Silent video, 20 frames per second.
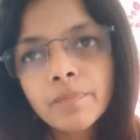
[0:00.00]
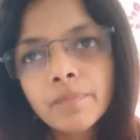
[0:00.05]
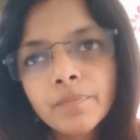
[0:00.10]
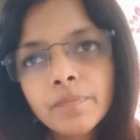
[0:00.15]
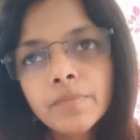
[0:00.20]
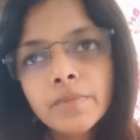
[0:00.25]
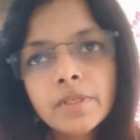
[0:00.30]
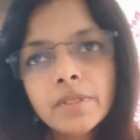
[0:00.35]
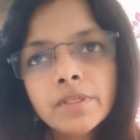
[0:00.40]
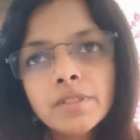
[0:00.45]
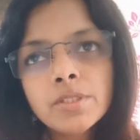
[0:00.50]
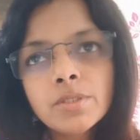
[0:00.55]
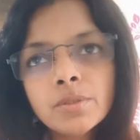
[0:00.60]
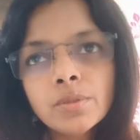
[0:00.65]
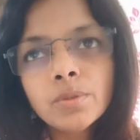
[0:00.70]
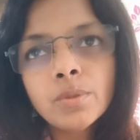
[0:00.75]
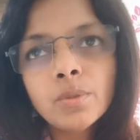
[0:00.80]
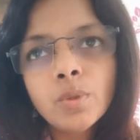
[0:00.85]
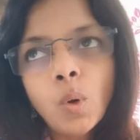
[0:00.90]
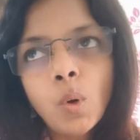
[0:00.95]

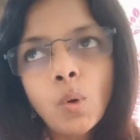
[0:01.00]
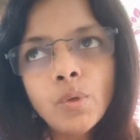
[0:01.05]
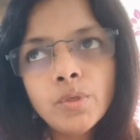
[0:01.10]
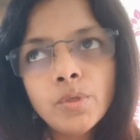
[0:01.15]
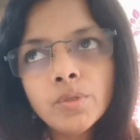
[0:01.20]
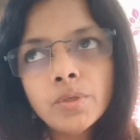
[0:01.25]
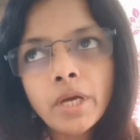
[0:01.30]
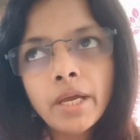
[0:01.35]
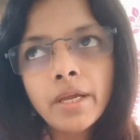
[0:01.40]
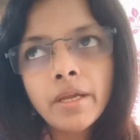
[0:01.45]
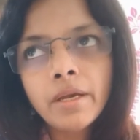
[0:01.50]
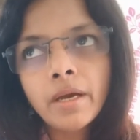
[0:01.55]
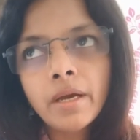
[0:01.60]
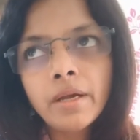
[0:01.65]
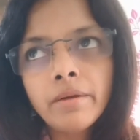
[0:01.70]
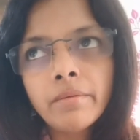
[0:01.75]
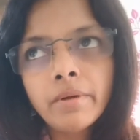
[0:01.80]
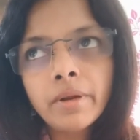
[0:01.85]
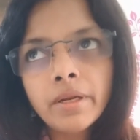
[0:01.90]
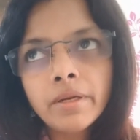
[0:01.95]
So I
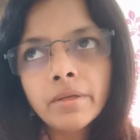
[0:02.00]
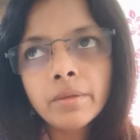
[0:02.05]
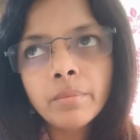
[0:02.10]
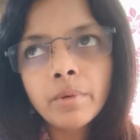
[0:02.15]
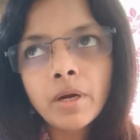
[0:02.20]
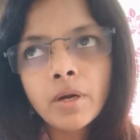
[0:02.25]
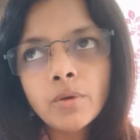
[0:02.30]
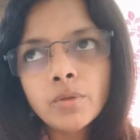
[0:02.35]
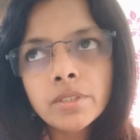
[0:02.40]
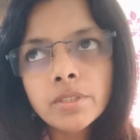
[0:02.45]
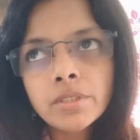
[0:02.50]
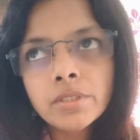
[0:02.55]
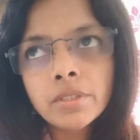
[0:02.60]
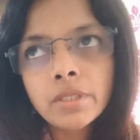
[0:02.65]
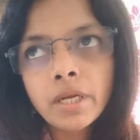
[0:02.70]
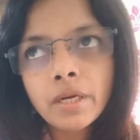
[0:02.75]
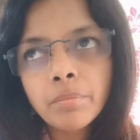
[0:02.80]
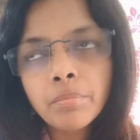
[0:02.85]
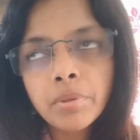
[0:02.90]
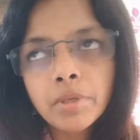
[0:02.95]
read about
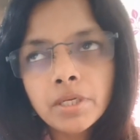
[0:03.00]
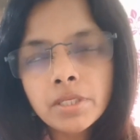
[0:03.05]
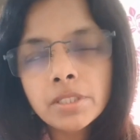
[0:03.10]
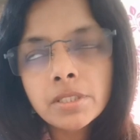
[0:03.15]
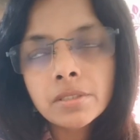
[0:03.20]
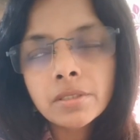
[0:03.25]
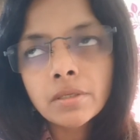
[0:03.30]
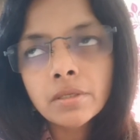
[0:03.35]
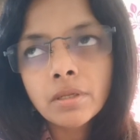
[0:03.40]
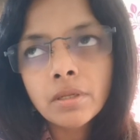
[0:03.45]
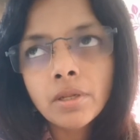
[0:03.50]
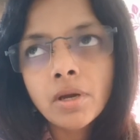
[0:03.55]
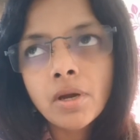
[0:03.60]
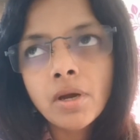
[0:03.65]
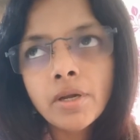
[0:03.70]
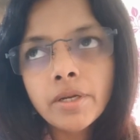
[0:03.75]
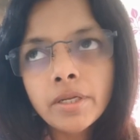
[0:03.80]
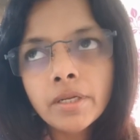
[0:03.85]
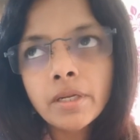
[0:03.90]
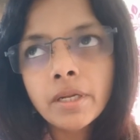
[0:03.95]
that person a lot,
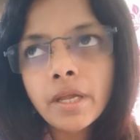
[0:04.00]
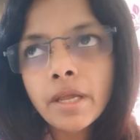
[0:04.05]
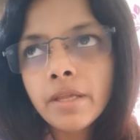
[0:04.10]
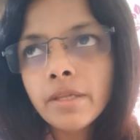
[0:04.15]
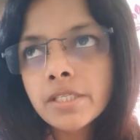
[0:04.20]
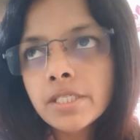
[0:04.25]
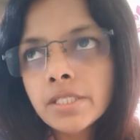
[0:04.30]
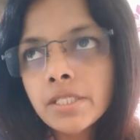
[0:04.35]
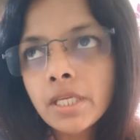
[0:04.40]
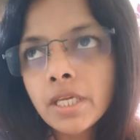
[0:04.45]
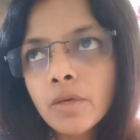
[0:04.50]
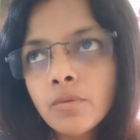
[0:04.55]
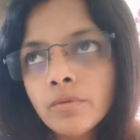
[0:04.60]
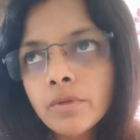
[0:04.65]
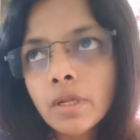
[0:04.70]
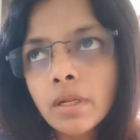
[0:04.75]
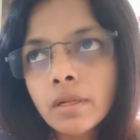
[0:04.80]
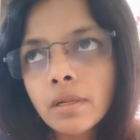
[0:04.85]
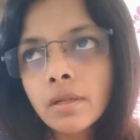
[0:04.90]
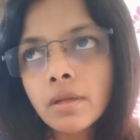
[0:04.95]
and I saved a
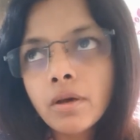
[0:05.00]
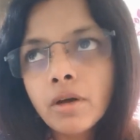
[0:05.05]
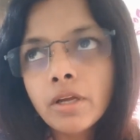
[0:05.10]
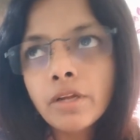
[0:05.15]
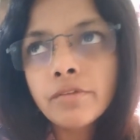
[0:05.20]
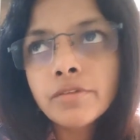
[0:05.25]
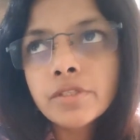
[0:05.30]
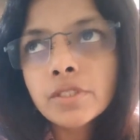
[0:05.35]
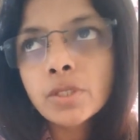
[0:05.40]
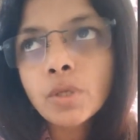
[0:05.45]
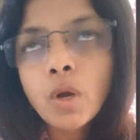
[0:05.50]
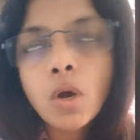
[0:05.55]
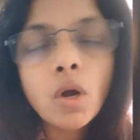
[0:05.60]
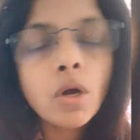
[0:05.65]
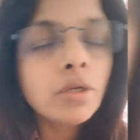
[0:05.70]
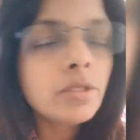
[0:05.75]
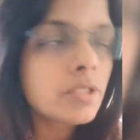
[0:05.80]
lot of songs.